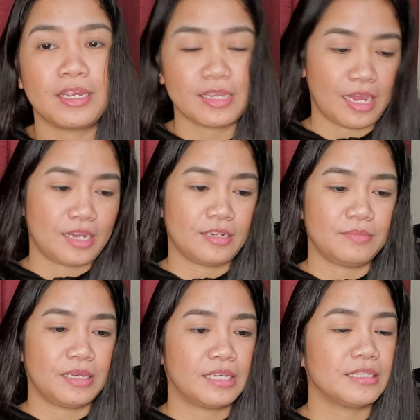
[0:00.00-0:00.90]
by any
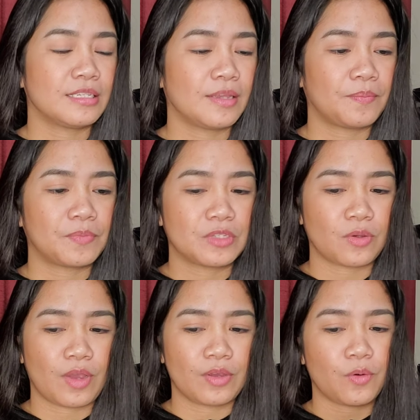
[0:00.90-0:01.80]
means.
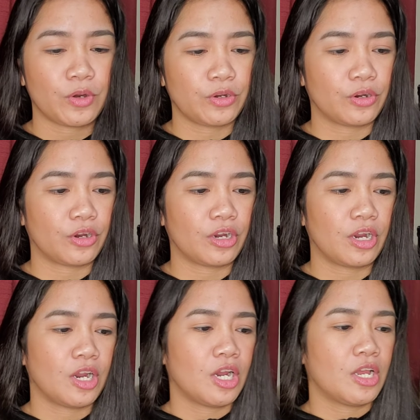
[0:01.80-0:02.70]
So I
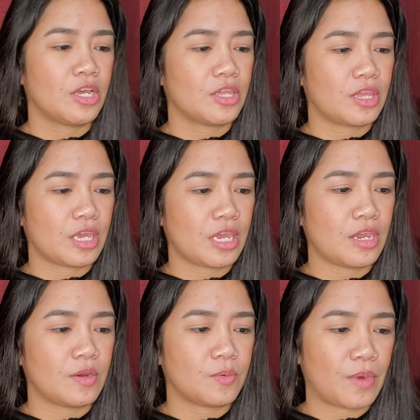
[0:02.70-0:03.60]
order
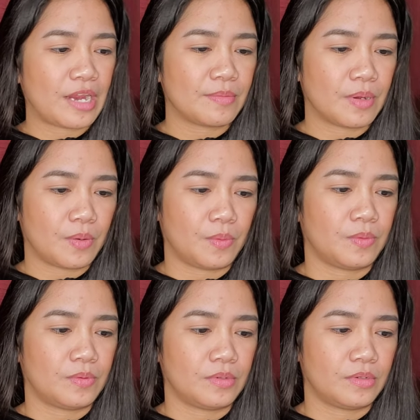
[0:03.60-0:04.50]
the rainbow
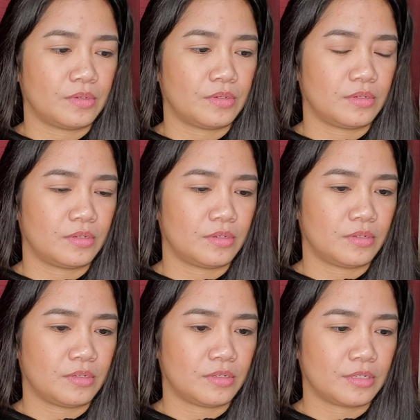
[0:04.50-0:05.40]

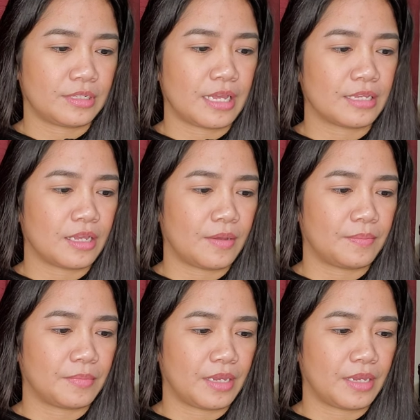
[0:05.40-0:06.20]
class.